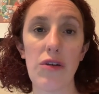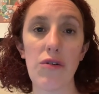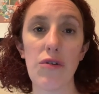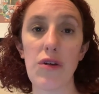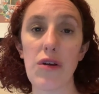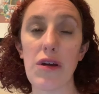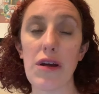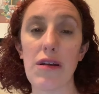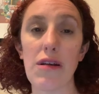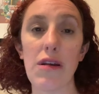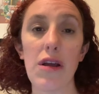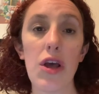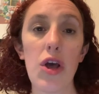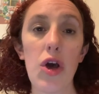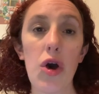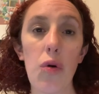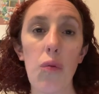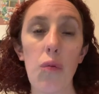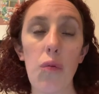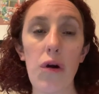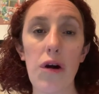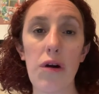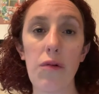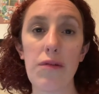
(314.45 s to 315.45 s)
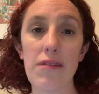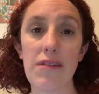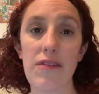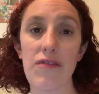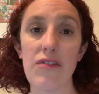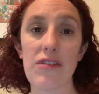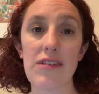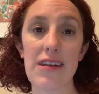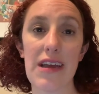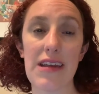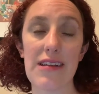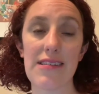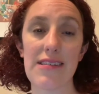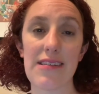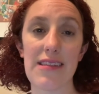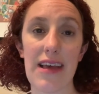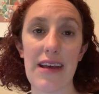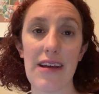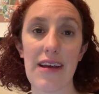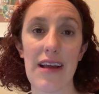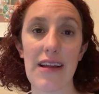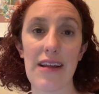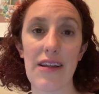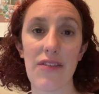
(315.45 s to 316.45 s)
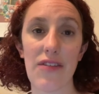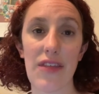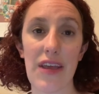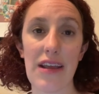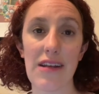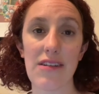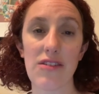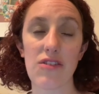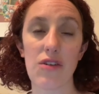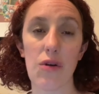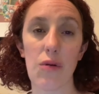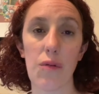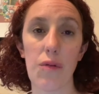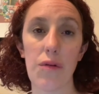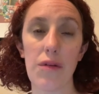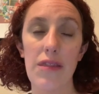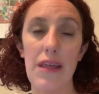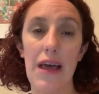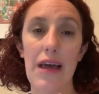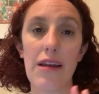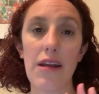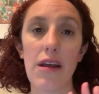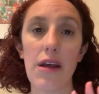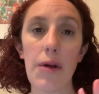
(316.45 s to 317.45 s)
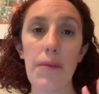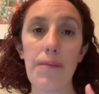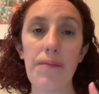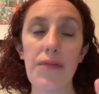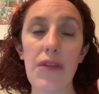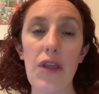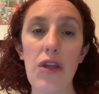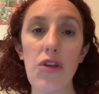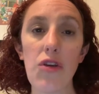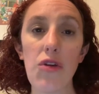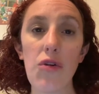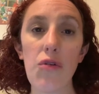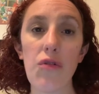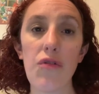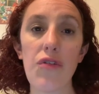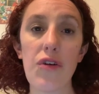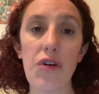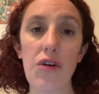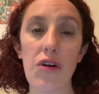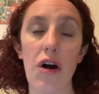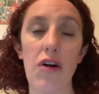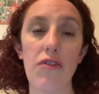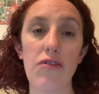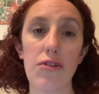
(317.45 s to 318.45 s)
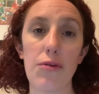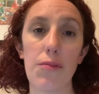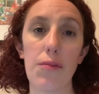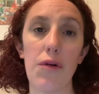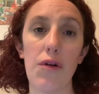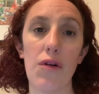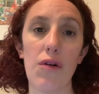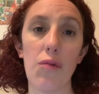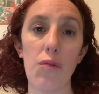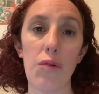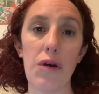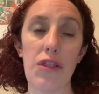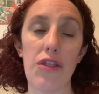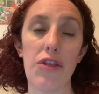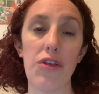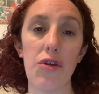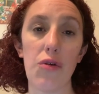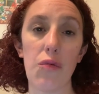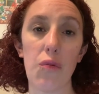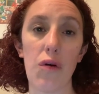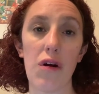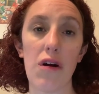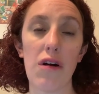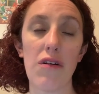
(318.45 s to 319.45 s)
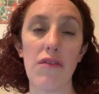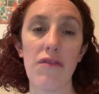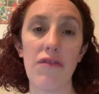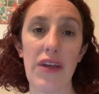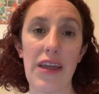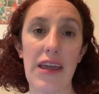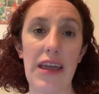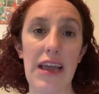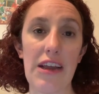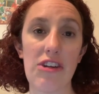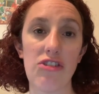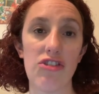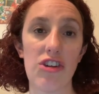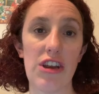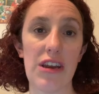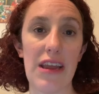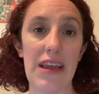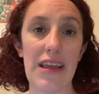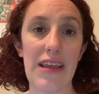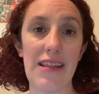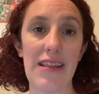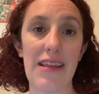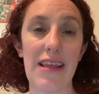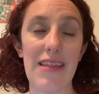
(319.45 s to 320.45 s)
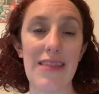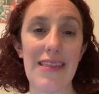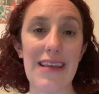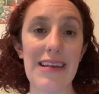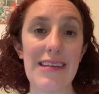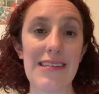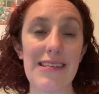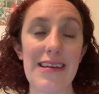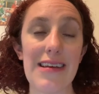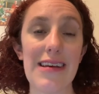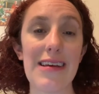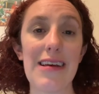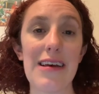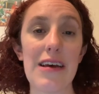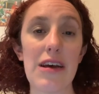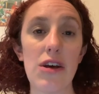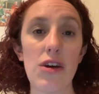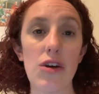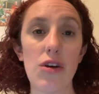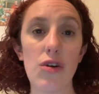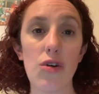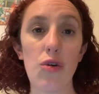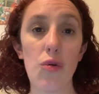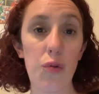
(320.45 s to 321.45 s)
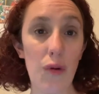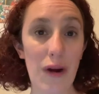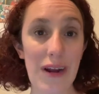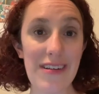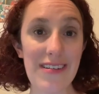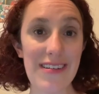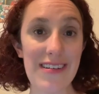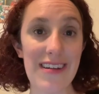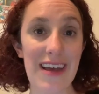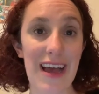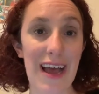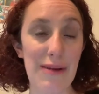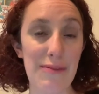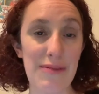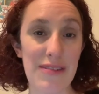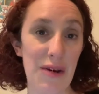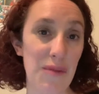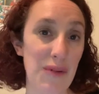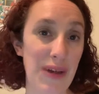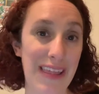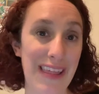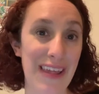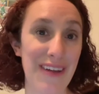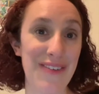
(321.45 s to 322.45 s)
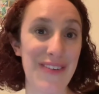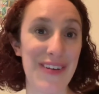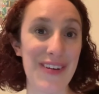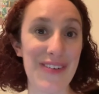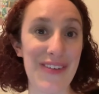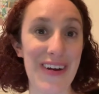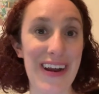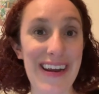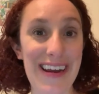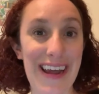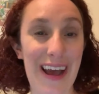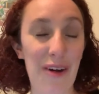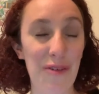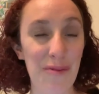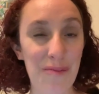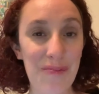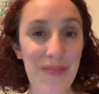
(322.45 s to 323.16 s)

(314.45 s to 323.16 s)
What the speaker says: You can work with different dates and that kind of thing so that you feel comfortable with your vacation in these crazy times that we live in right now.